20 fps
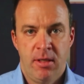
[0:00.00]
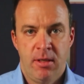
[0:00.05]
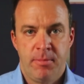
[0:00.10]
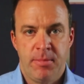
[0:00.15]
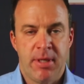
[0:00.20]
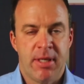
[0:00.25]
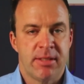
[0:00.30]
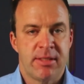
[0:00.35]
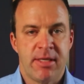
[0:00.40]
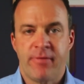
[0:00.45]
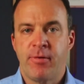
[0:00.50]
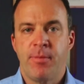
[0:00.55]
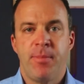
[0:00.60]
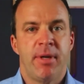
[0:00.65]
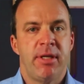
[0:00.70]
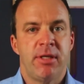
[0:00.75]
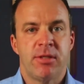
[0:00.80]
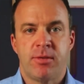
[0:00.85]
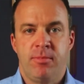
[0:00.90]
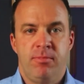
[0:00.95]
Because
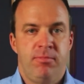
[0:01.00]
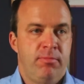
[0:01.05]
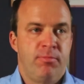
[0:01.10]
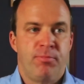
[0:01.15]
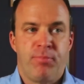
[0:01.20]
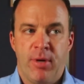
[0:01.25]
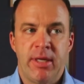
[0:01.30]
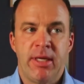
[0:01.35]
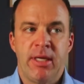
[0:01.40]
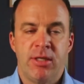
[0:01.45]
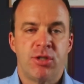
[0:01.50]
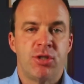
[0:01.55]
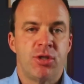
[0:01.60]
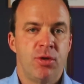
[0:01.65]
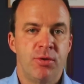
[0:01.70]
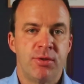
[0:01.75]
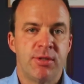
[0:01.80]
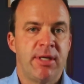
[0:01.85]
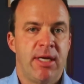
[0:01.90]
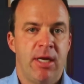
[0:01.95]
everybody's bringing
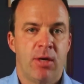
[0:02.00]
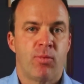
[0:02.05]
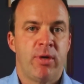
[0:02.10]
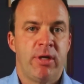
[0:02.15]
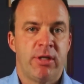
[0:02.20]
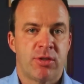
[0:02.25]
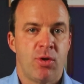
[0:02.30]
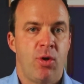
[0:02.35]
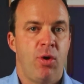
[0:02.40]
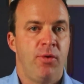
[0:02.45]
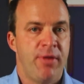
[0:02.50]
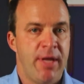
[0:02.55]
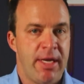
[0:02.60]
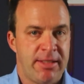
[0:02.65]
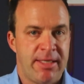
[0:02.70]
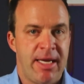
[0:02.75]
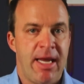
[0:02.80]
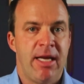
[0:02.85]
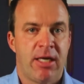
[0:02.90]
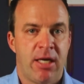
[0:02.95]
shoes to get resold. They
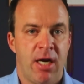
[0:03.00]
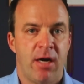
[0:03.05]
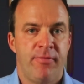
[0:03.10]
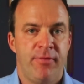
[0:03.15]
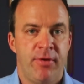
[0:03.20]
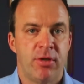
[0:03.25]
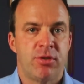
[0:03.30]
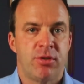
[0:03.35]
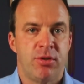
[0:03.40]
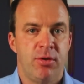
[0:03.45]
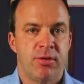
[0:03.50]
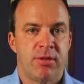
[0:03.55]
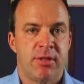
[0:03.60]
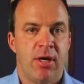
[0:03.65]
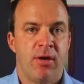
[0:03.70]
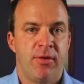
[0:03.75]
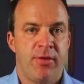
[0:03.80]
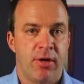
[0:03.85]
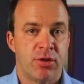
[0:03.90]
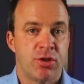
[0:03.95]
take care of their shoes
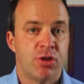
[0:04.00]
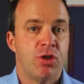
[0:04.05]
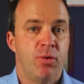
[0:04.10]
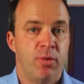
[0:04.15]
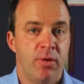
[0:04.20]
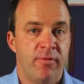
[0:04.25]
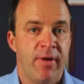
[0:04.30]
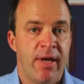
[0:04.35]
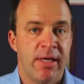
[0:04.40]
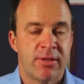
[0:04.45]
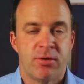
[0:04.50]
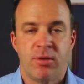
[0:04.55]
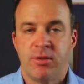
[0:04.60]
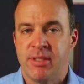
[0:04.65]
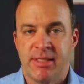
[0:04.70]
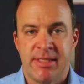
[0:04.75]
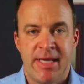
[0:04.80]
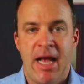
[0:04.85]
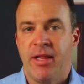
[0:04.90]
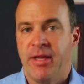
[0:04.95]
here. They're shoe investors.
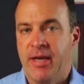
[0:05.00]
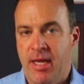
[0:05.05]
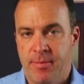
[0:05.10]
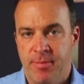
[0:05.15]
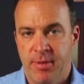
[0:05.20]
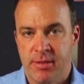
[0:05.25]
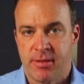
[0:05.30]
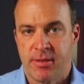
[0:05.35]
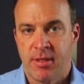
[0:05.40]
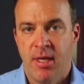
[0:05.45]
It's Allen Edmonds.